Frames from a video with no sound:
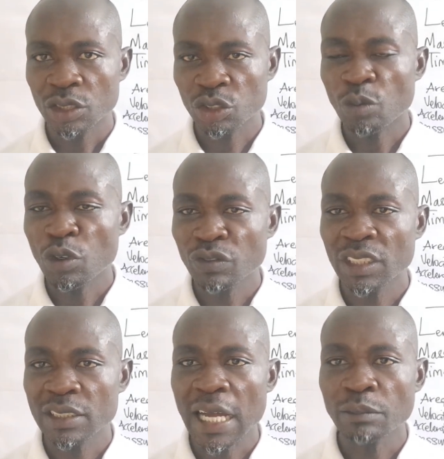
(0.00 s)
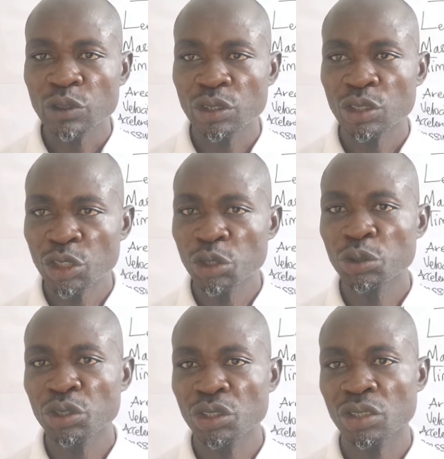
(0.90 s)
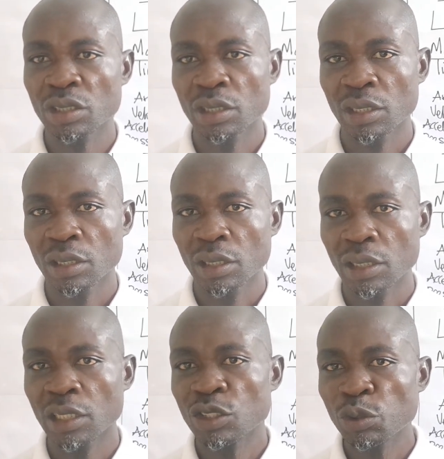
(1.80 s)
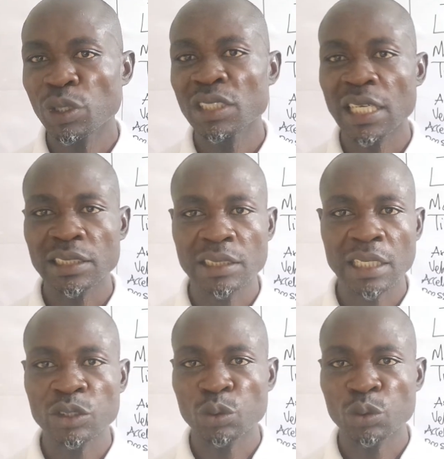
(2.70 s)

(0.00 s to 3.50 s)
some of the terms used in doing that